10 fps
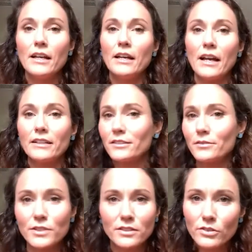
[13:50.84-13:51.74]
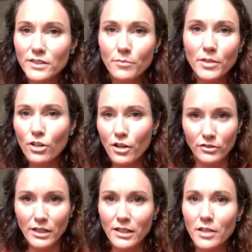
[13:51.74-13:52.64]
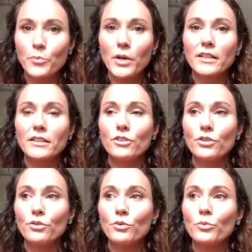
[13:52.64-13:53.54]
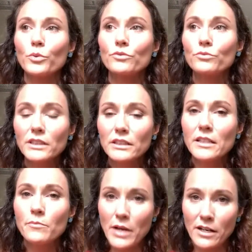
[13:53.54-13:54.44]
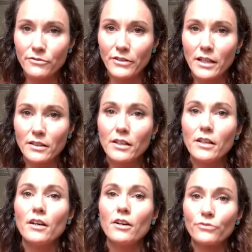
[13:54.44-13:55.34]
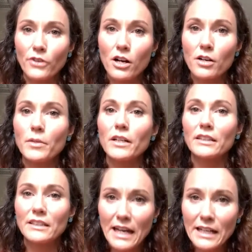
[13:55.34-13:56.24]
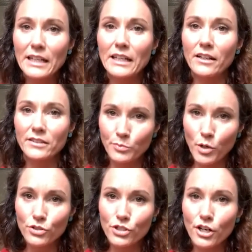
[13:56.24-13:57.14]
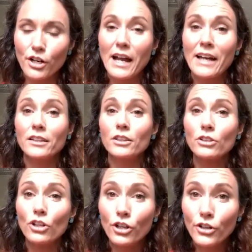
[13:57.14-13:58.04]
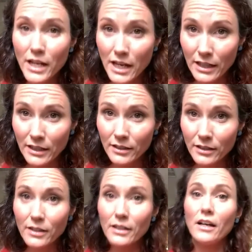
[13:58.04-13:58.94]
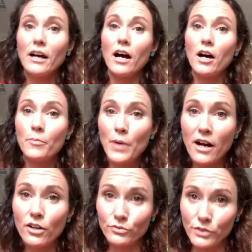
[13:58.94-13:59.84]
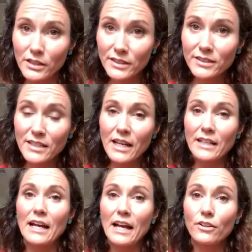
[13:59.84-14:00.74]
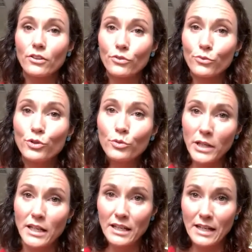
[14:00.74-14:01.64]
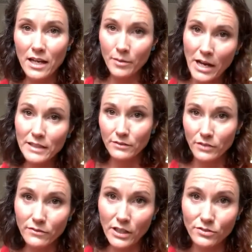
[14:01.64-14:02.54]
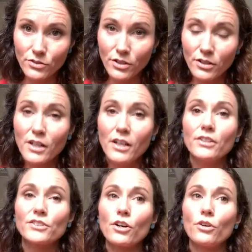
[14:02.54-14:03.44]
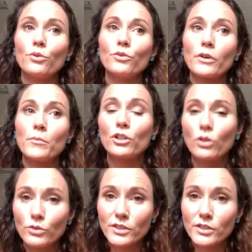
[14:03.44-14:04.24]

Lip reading: and still some that are accredited, but who would really benefit from gaining exposure and learning about real estate through being a passive investor. So from a goals